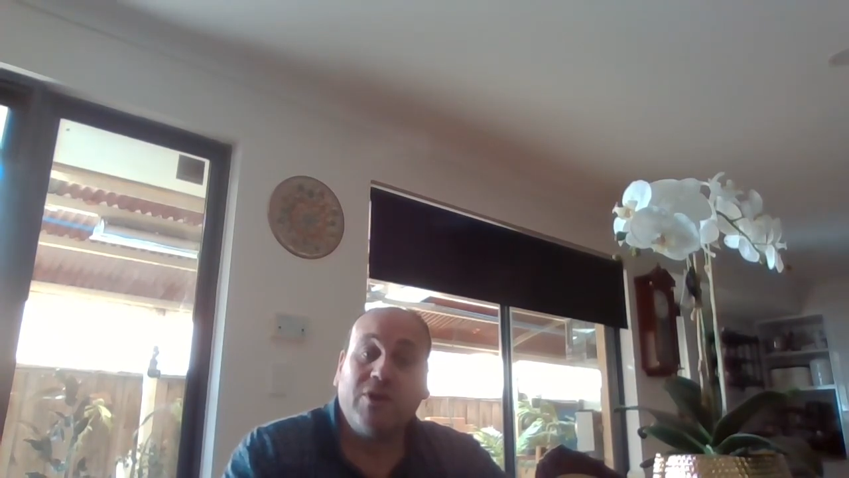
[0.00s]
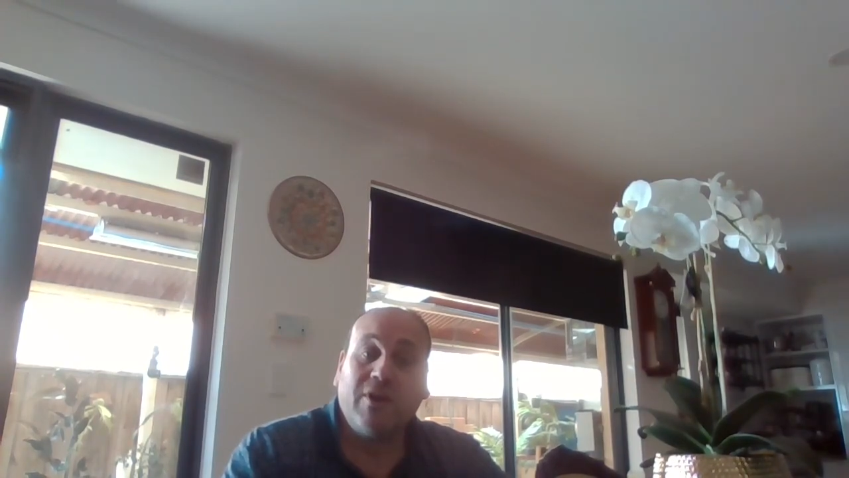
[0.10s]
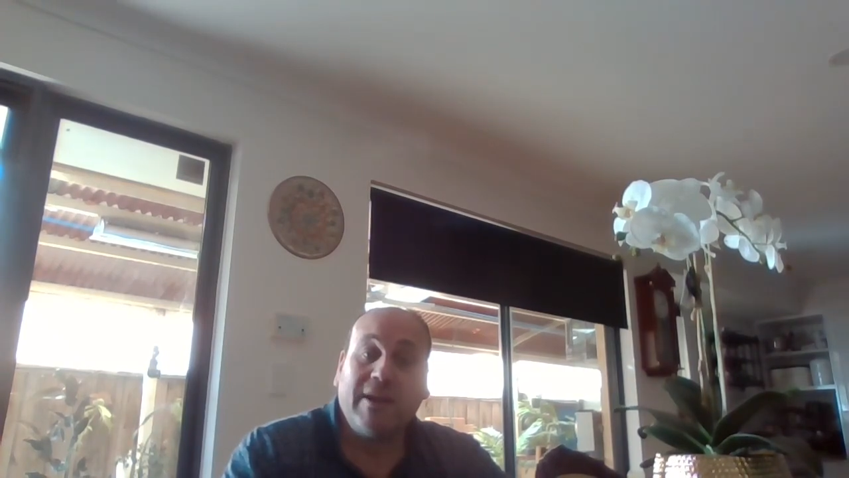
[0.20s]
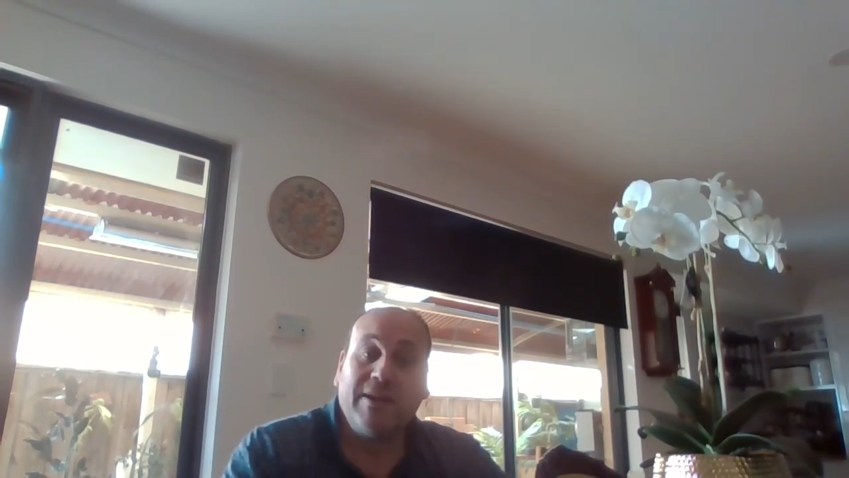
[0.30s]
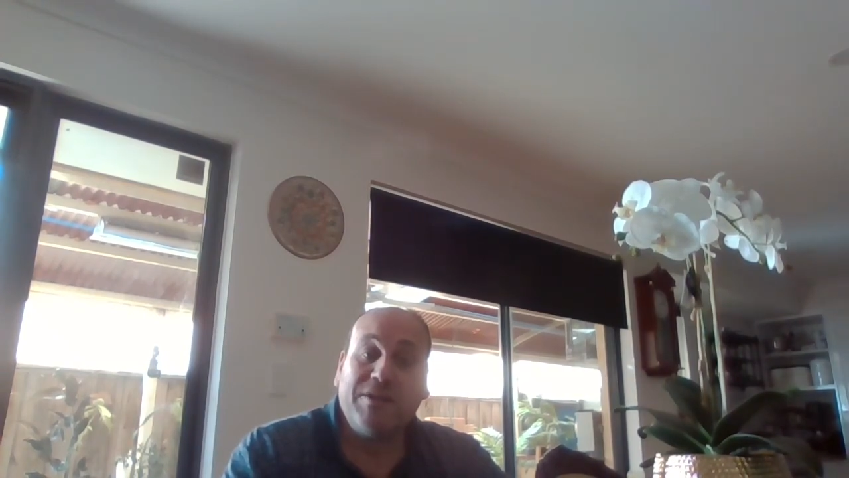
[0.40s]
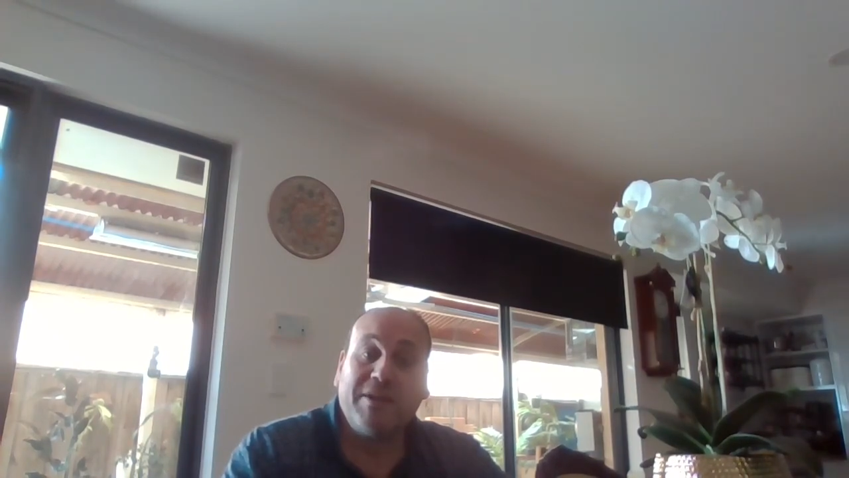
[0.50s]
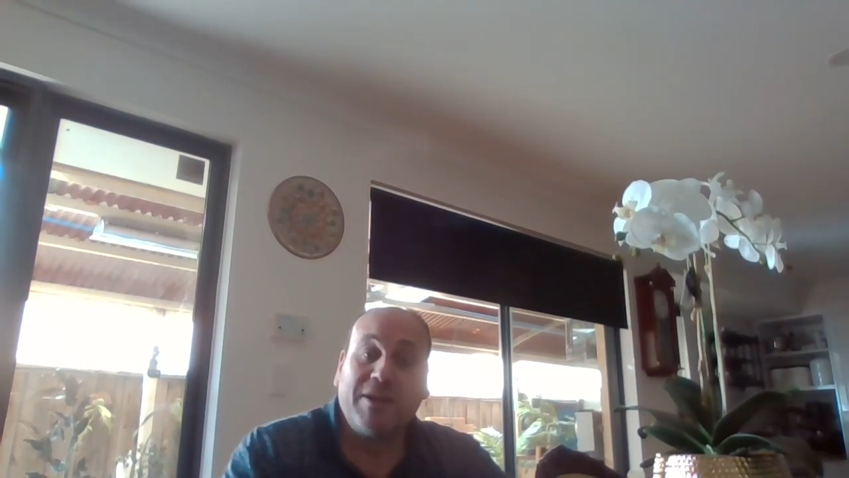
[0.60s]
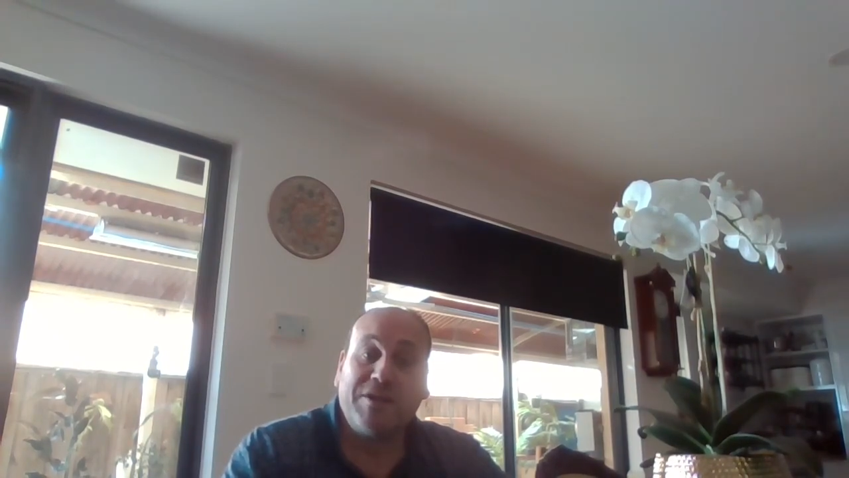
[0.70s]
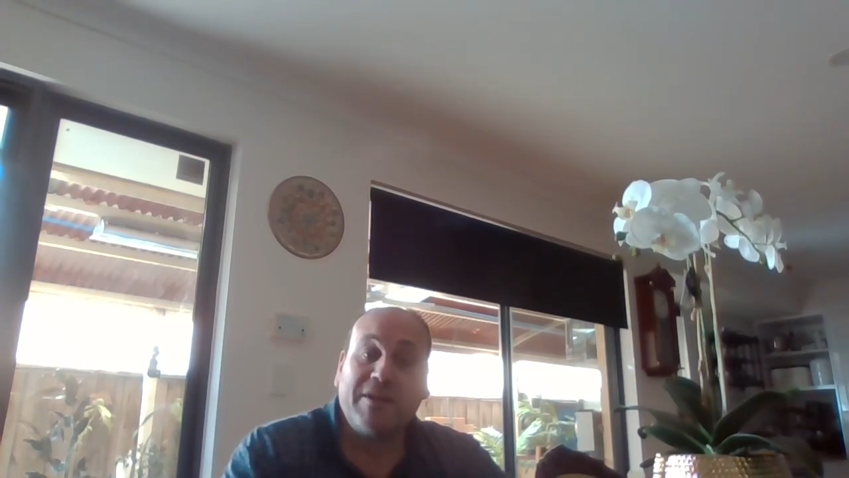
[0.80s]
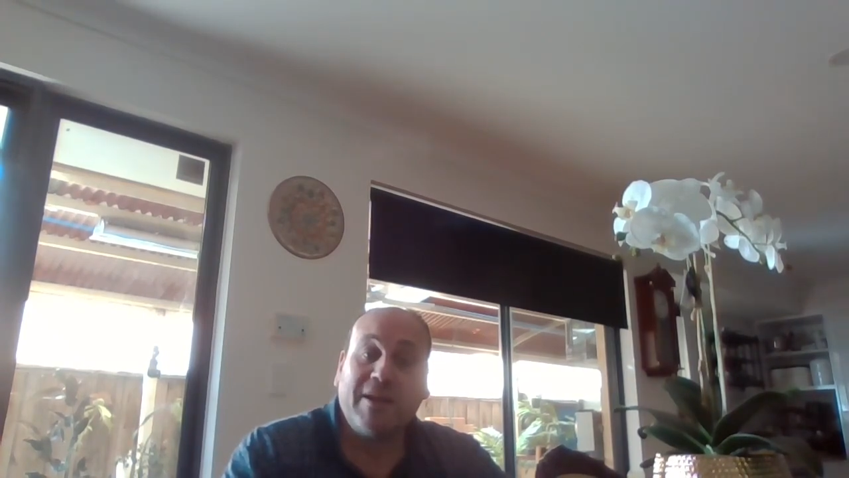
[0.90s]
clients that
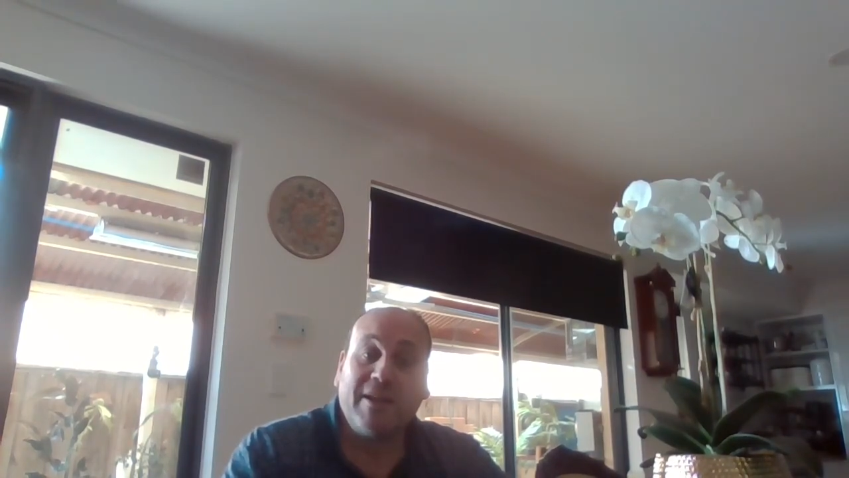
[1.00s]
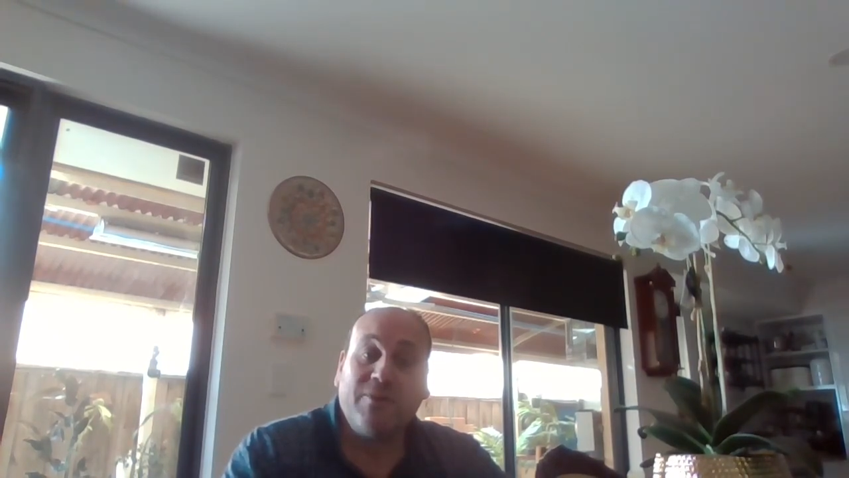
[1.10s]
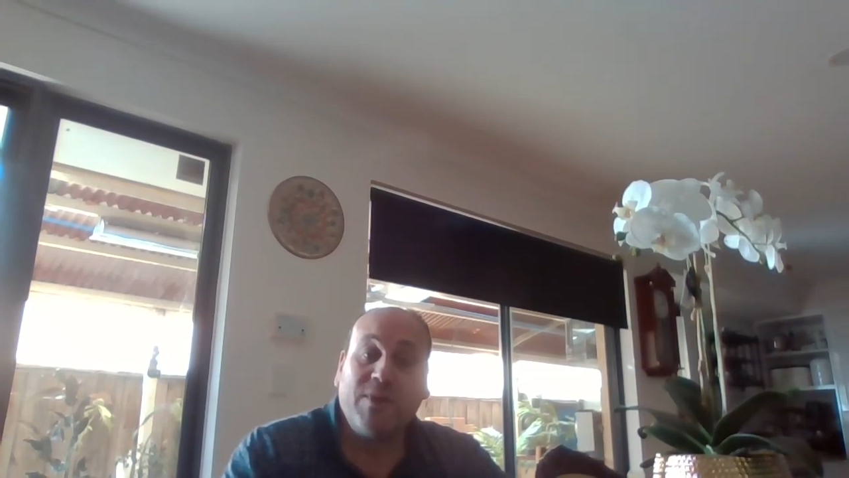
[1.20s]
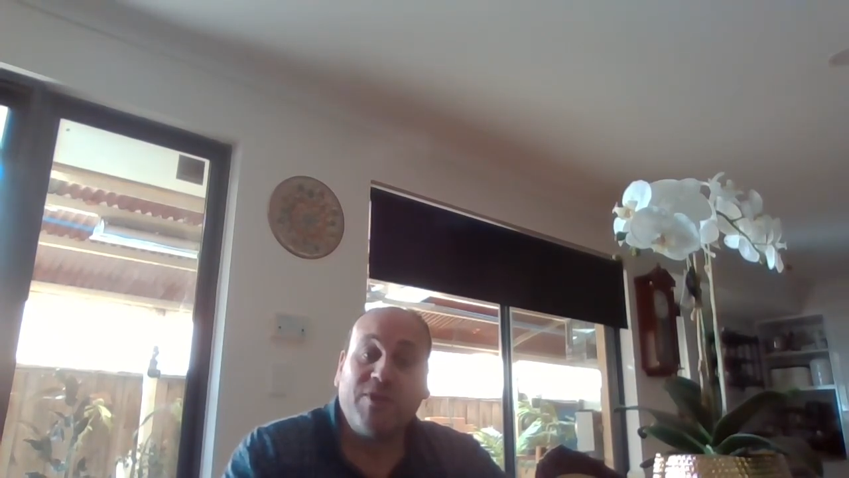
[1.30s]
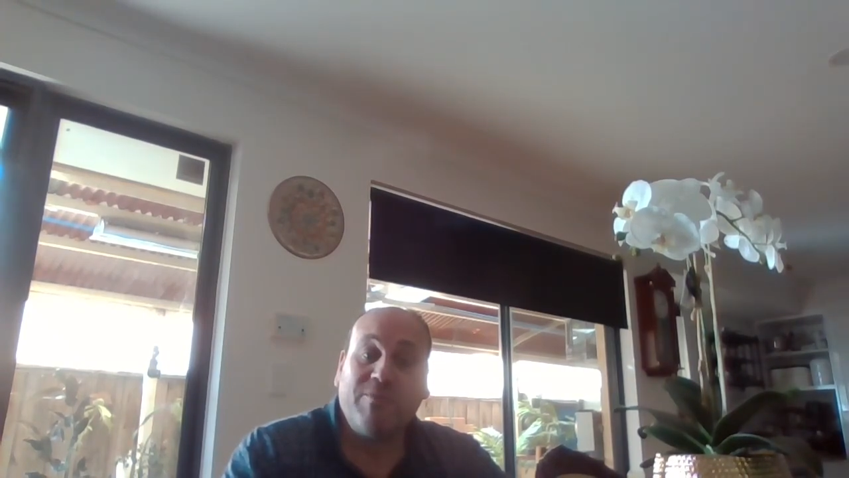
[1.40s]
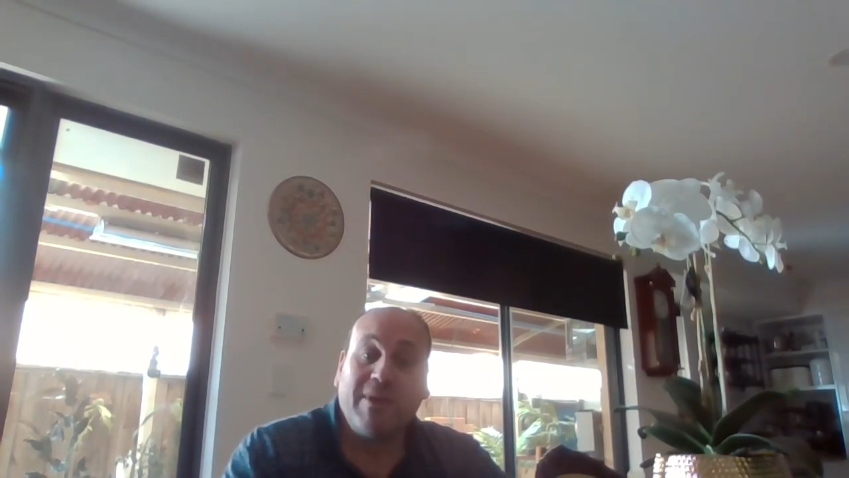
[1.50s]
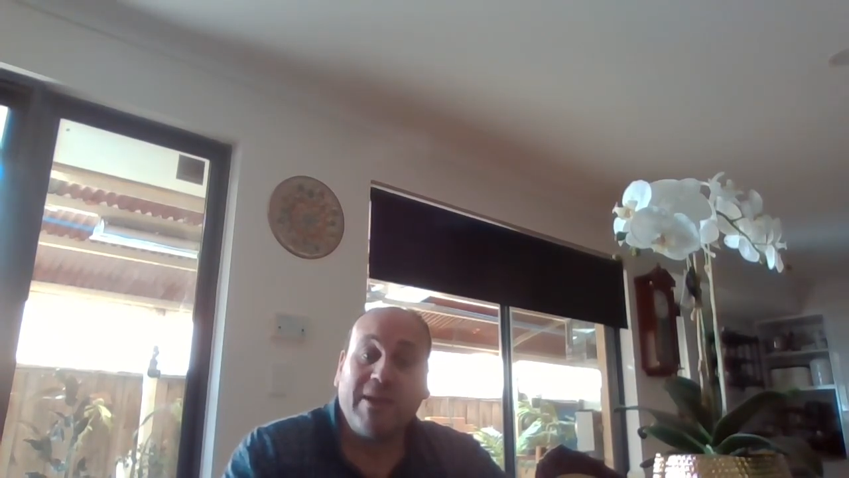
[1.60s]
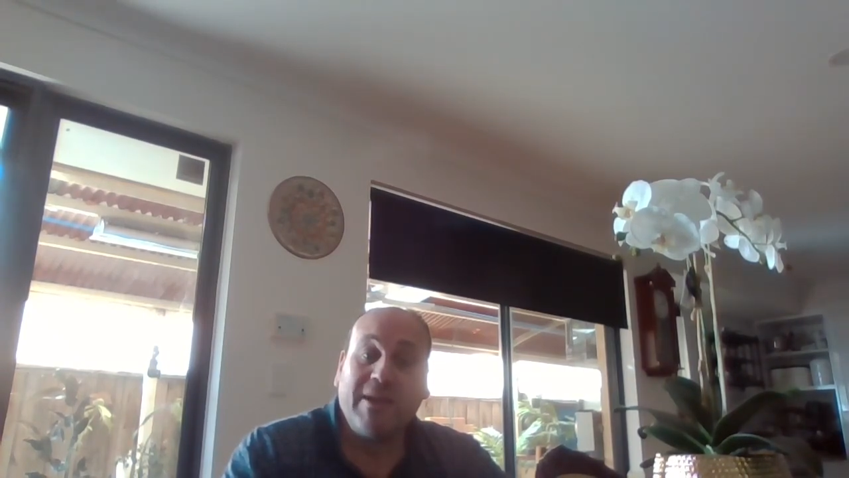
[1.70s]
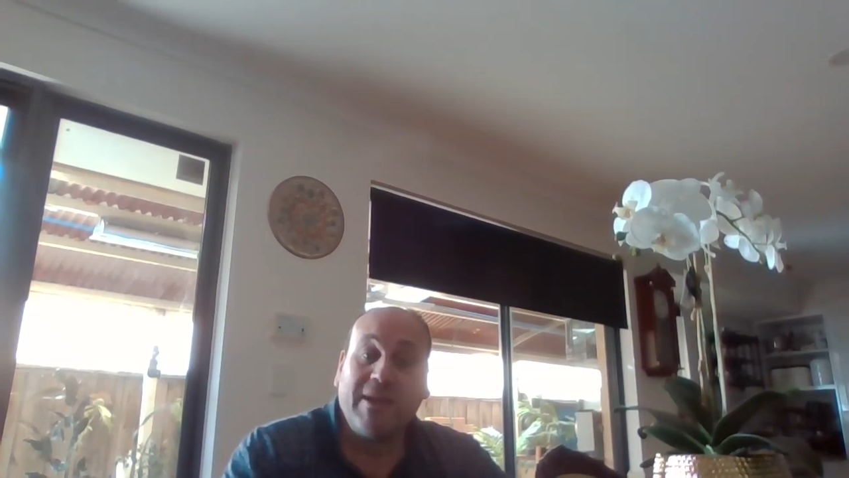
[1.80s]
are starting with me